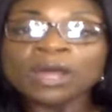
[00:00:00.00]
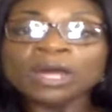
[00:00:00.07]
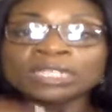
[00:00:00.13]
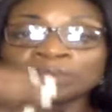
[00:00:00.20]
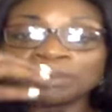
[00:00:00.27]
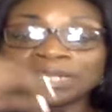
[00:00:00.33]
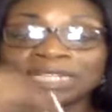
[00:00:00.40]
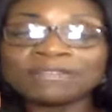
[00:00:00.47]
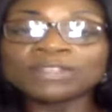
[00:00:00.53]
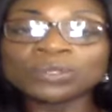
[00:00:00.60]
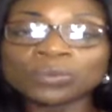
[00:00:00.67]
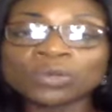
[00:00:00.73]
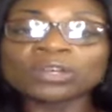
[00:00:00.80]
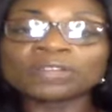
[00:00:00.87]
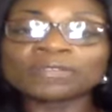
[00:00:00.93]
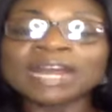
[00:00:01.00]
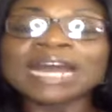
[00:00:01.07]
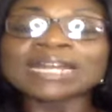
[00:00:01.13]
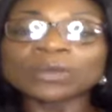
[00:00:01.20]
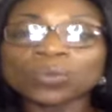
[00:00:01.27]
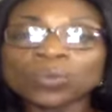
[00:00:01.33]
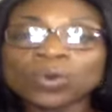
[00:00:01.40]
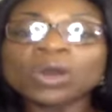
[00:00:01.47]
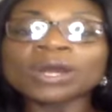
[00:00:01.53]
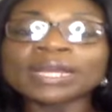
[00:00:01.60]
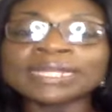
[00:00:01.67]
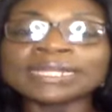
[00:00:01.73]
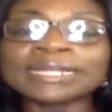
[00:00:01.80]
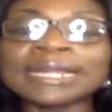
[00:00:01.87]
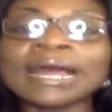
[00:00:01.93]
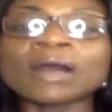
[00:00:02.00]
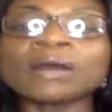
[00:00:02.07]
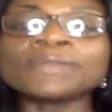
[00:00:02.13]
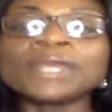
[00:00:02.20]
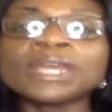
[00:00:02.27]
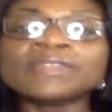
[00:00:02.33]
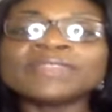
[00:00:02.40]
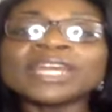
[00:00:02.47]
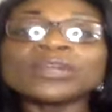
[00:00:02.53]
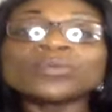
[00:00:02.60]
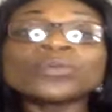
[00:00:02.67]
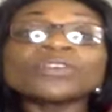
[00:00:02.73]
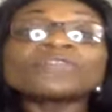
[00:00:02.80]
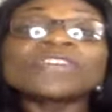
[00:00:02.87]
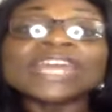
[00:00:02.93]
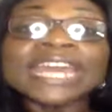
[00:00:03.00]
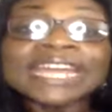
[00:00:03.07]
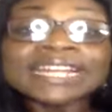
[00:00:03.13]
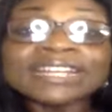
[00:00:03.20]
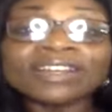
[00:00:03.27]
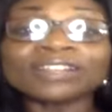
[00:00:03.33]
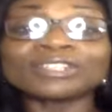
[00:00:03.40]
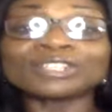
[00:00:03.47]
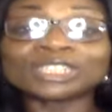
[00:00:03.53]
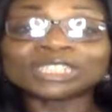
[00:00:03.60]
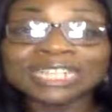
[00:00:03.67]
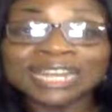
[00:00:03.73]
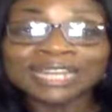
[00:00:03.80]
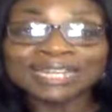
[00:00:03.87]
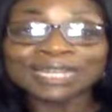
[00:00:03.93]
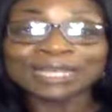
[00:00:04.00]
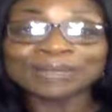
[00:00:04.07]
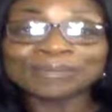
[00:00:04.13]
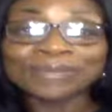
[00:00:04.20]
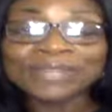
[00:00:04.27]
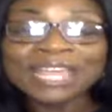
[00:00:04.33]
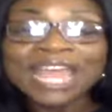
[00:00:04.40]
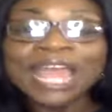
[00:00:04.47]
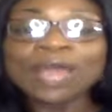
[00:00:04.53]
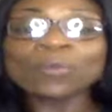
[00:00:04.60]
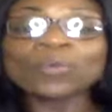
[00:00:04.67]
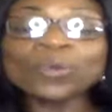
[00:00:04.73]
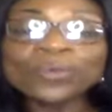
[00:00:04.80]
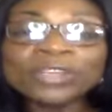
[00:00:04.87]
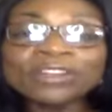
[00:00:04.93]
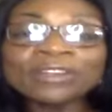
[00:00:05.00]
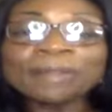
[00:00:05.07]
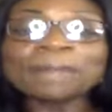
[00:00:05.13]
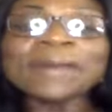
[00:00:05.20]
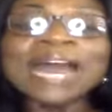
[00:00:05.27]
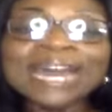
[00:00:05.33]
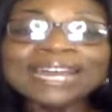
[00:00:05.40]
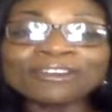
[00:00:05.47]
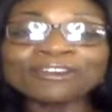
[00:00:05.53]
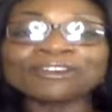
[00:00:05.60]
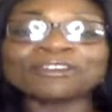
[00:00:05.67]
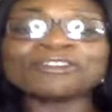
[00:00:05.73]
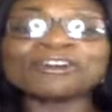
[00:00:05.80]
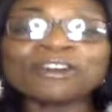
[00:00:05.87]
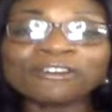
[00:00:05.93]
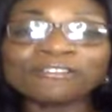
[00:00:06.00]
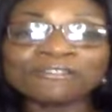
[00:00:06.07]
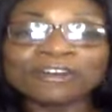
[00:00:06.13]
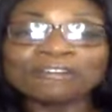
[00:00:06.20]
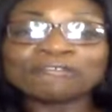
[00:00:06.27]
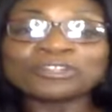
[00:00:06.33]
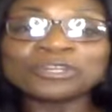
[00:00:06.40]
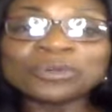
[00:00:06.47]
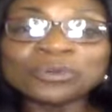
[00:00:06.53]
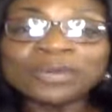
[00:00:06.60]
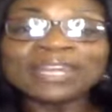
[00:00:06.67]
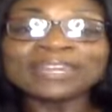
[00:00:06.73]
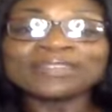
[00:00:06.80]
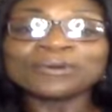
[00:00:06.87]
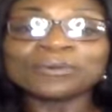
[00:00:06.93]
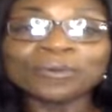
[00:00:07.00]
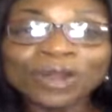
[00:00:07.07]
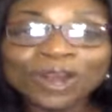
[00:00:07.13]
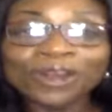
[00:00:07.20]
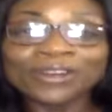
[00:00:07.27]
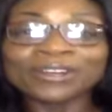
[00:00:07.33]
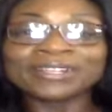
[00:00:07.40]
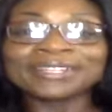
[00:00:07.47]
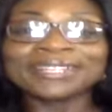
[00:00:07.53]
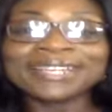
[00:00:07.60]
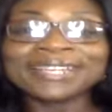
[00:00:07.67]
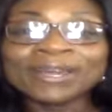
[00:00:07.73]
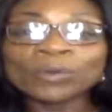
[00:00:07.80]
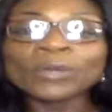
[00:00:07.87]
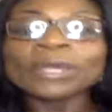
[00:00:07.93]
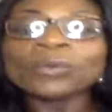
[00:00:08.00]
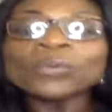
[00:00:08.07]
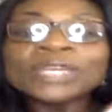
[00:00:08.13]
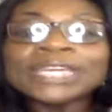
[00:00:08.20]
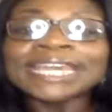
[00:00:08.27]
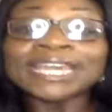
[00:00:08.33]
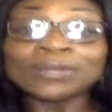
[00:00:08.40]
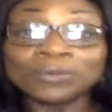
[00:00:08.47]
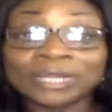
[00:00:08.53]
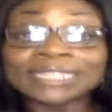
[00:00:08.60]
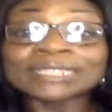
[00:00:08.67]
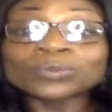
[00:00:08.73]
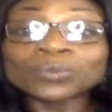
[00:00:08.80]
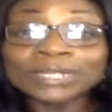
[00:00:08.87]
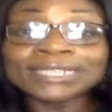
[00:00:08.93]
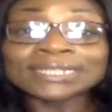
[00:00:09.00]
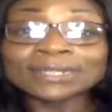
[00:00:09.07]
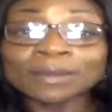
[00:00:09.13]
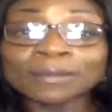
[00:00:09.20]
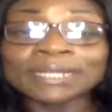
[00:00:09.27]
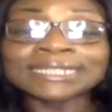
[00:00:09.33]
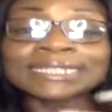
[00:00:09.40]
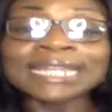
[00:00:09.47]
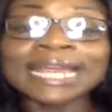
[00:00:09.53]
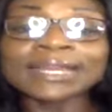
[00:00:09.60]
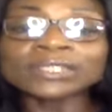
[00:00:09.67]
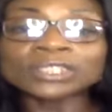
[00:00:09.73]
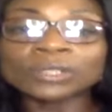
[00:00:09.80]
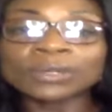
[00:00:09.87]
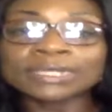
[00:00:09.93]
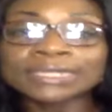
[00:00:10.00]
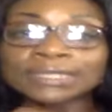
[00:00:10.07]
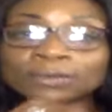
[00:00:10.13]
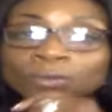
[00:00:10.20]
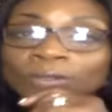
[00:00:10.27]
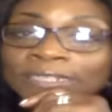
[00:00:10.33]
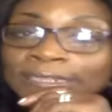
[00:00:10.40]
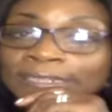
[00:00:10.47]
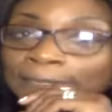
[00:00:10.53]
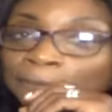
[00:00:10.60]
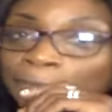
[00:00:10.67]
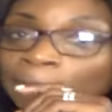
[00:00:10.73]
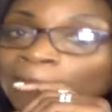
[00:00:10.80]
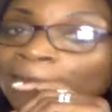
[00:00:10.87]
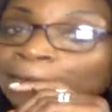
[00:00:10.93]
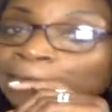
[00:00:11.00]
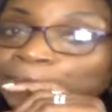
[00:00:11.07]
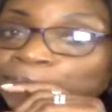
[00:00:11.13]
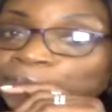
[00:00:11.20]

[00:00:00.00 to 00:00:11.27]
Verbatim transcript: us believing the word of God and walking it out, then we're gained understanding. And when we are in the pattern of, of doing the word, we gain its wisdom. It's likened to us as wisdom, right?